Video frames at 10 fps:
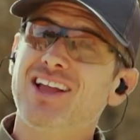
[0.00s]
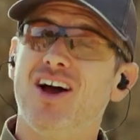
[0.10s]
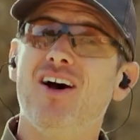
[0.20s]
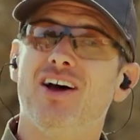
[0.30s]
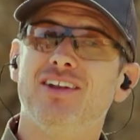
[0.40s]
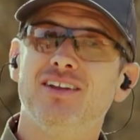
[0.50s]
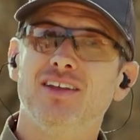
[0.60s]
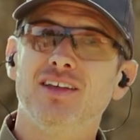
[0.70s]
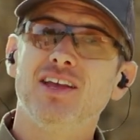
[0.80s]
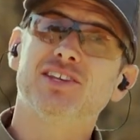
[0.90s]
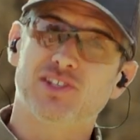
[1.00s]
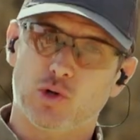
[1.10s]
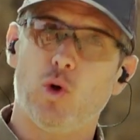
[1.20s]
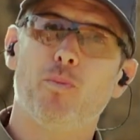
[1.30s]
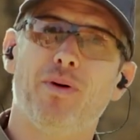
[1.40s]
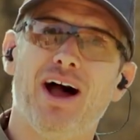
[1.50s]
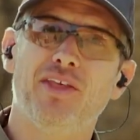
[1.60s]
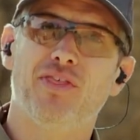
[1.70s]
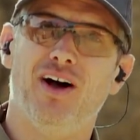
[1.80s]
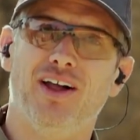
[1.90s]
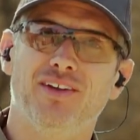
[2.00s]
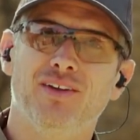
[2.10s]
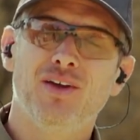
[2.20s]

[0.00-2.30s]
gun is the Colt Python.